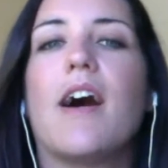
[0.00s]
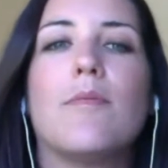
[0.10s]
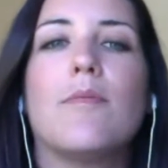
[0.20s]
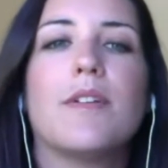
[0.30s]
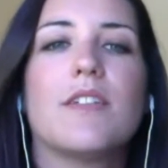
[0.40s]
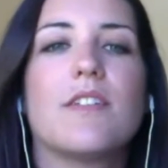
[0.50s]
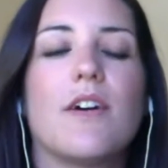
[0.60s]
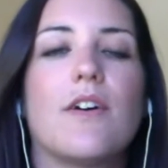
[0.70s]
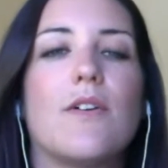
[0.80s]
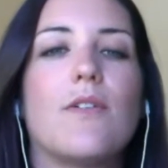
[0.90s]

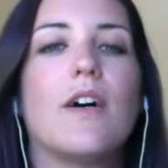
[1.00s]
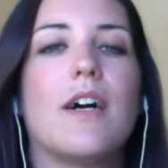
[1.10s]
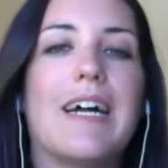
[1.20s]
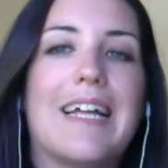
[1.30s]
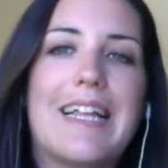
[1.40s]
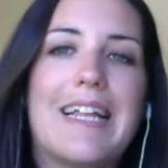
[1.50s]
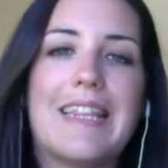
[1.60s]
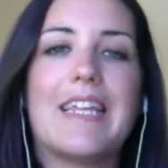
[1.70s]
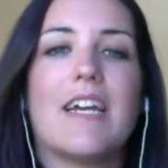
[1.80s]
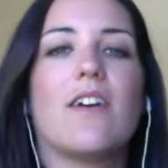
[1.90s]
So
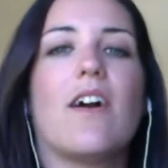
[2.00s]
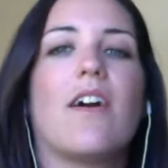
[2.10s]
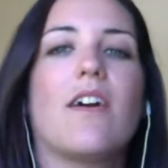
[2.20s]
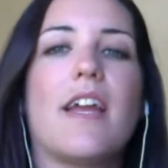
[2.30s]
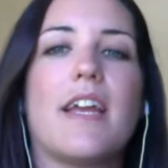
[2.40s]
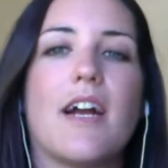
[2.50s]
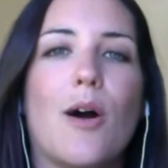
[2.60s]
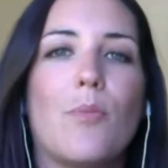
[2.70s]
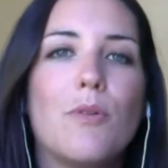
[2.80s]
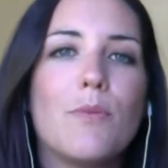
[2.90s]
there are a
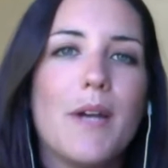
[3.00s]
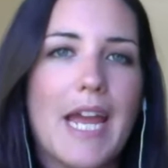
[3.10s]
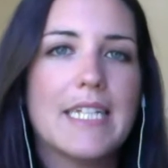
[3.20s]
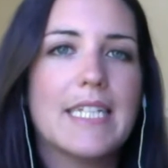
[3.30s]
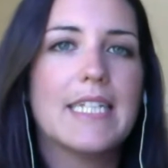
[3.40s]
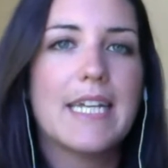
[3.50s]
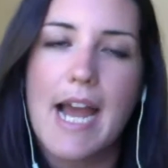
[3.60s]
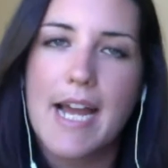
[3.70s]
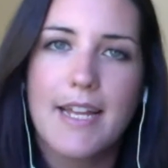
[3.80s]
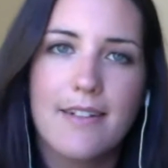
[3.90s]
couple ways to
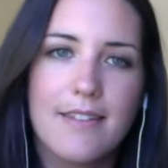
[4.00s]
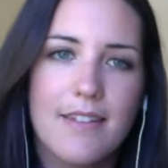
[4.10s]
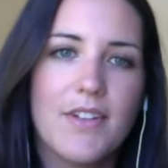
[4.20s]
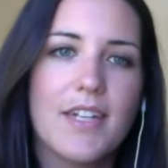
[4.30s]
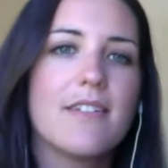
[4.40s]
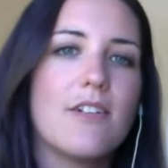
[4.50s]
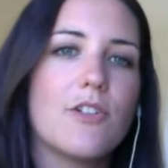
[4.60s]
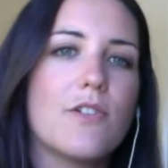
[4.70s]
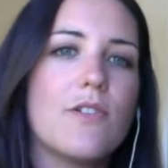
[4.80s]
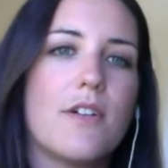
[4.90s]
get Young Living
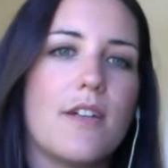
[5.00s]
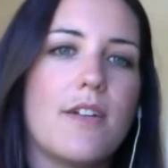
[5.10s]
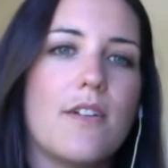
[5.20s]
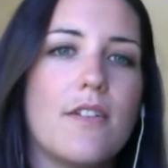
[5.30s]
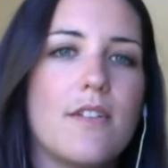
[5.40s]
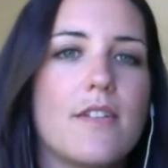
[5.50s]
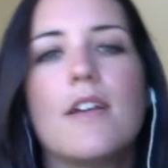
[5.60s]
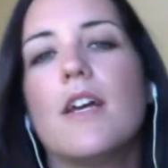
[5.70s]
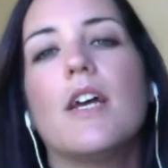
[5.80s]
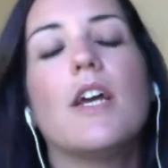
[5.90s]
essential oils.
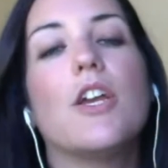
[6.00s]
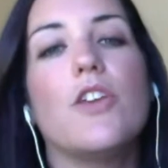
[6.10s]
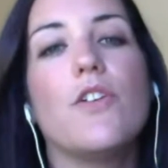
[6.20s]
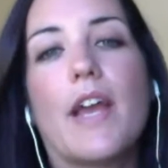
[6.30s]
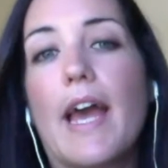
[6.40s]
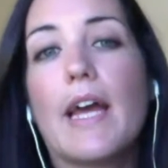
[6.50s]
You can